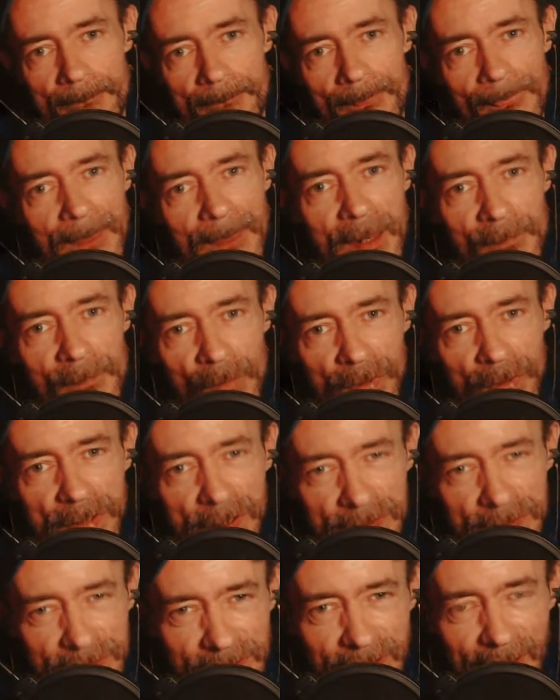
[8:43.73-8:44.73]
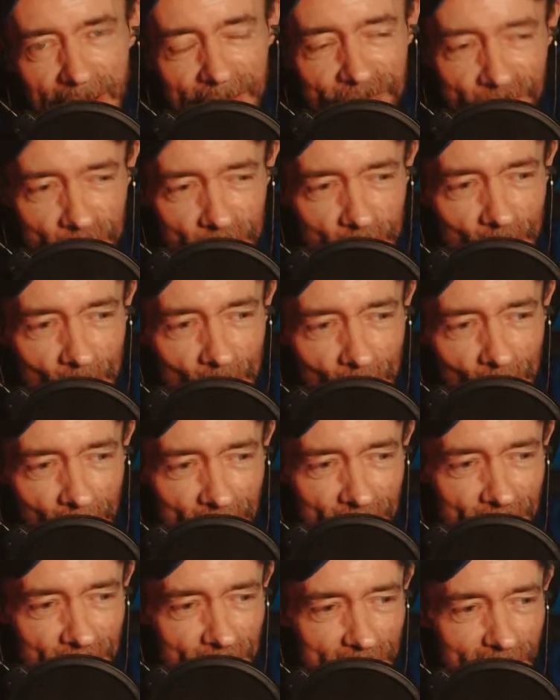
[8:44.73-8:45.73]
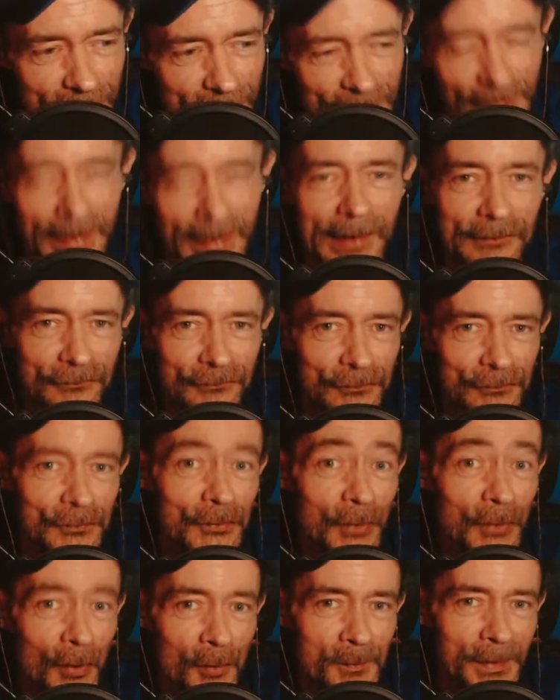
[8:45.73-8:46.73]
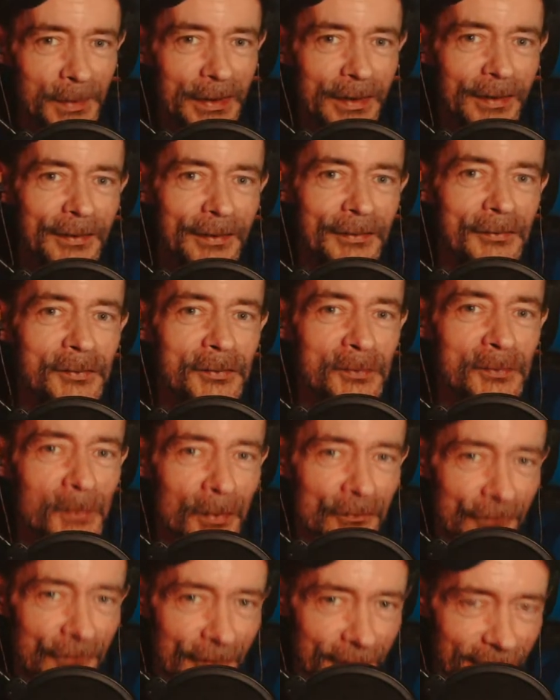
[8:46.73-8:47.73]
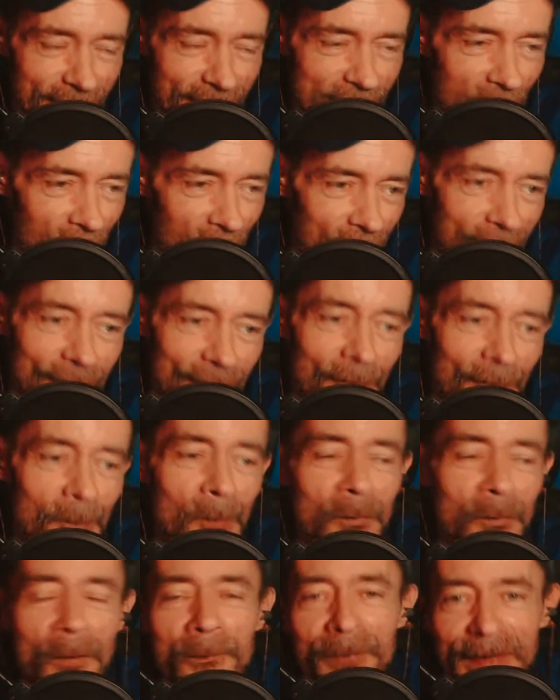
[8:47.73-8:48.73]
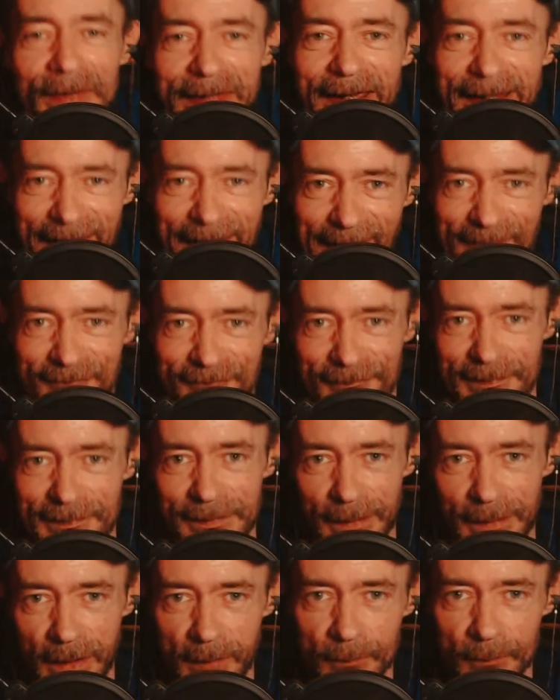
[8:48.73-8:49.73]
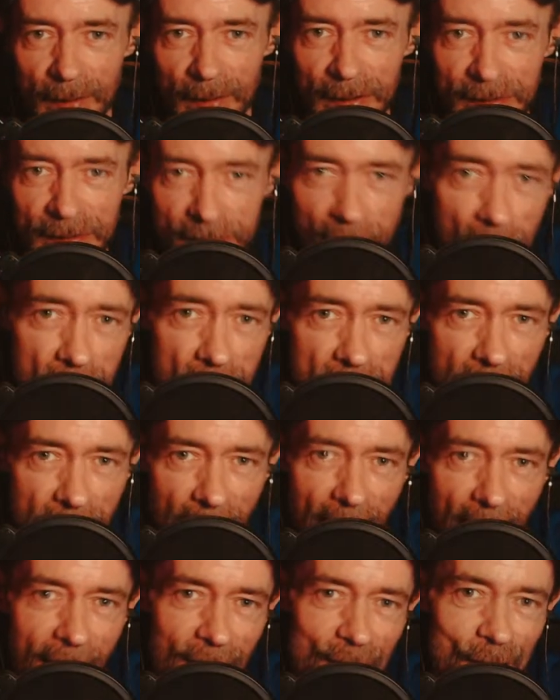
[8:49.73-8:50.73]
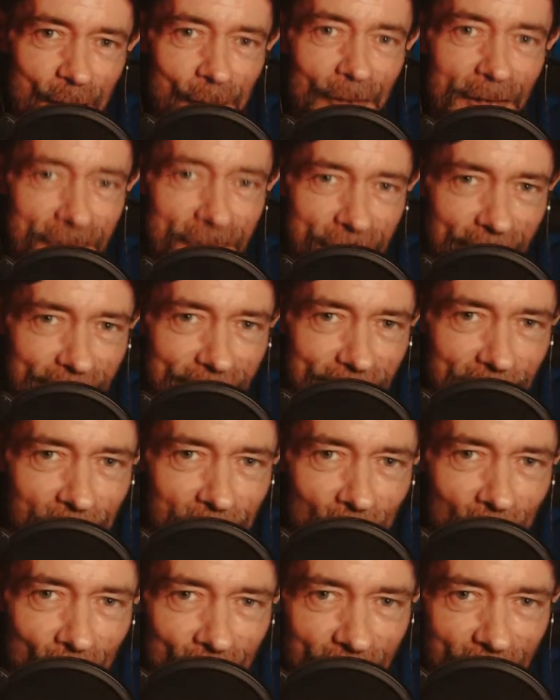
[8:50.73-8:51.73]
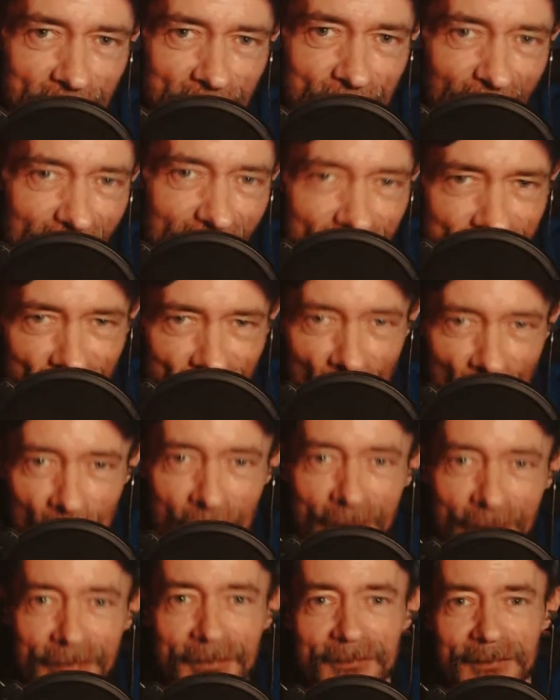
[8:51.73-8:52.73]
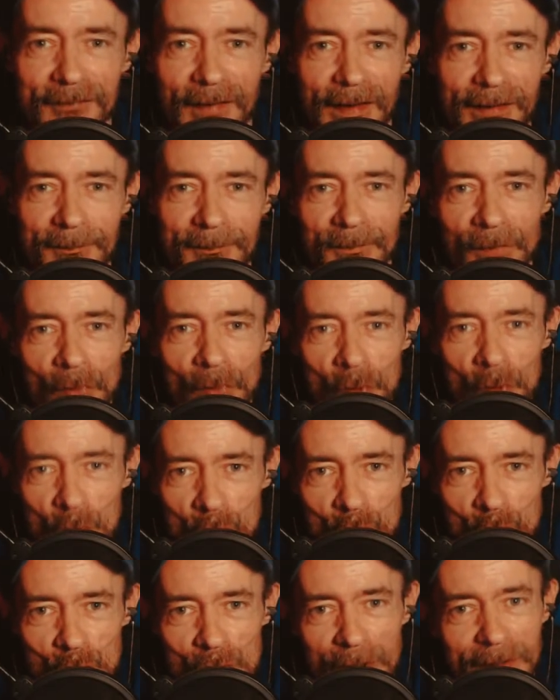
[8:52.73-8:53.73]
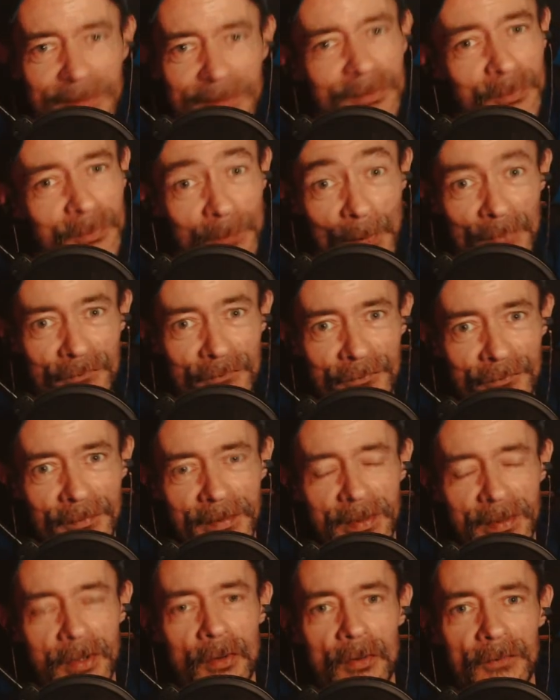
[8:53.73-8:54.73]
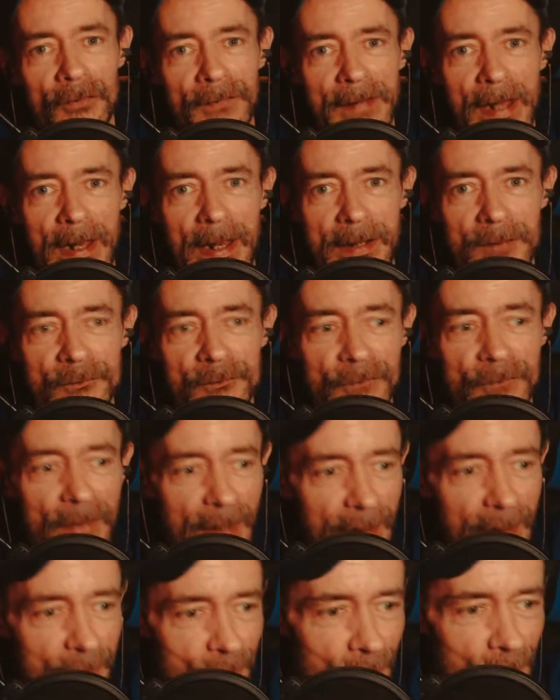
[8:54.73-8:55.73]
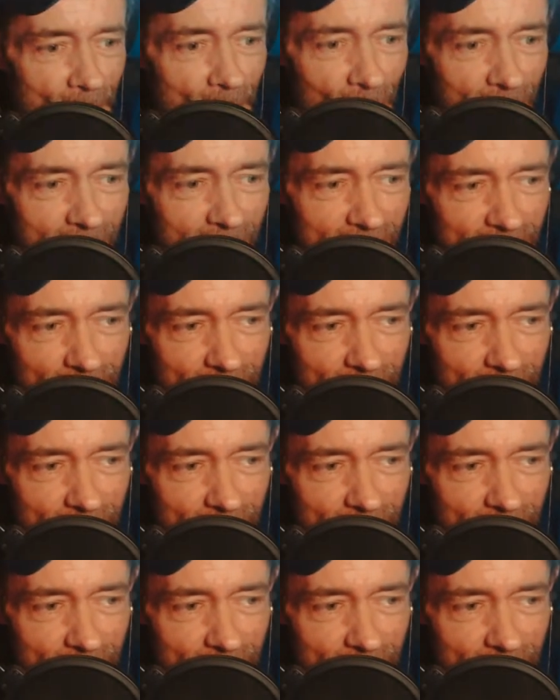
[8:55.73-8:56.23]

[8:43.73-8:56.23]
Come on, can you guess who it was? Can you guess who got me? Who was it? Come on, we'll play a guessing game, right? Young Kev, listening to music, big song at the time. Who was it that caught the eye of Kev? Come on, can